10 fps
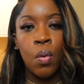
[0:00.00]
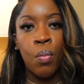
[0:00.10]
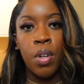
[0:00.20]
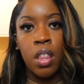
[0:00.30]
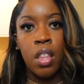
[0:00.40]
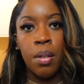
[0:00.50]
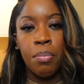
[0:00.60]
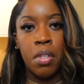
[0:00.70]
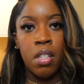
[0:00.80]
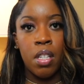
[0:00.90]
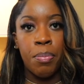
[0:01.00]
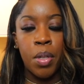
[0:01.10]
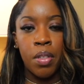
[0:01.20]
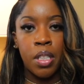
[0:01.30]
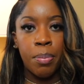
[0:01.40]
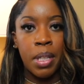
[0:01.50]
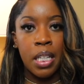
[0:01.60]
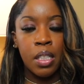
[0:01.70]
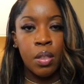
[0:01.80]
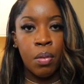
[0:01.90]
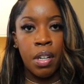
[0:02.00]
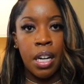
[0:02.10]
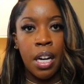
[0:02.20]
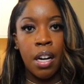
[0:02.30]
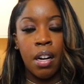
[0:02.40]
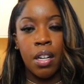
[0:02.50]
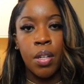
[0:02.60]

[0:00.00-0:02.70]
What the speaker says: with it being beauty supply store hair,